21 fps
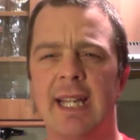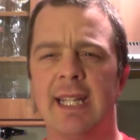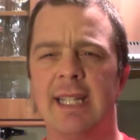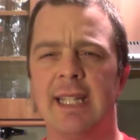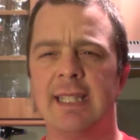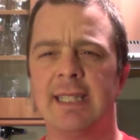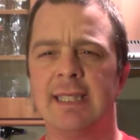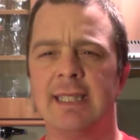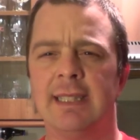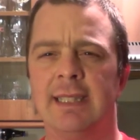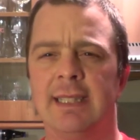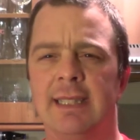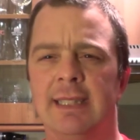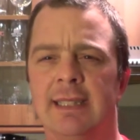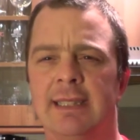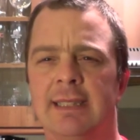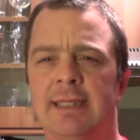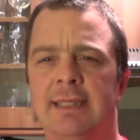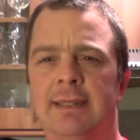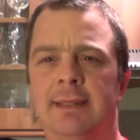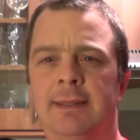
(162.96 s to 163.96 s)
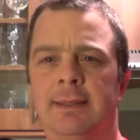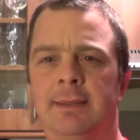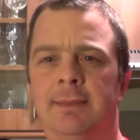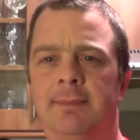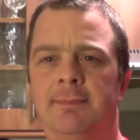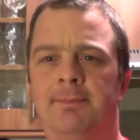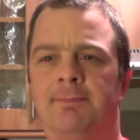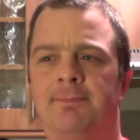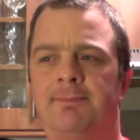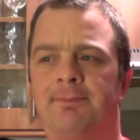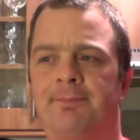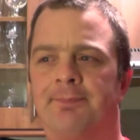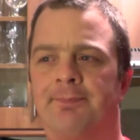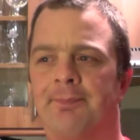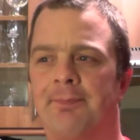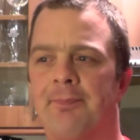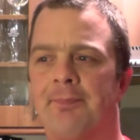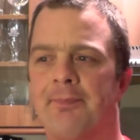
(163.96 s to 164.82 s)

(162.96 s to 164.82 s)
Nobody speaks.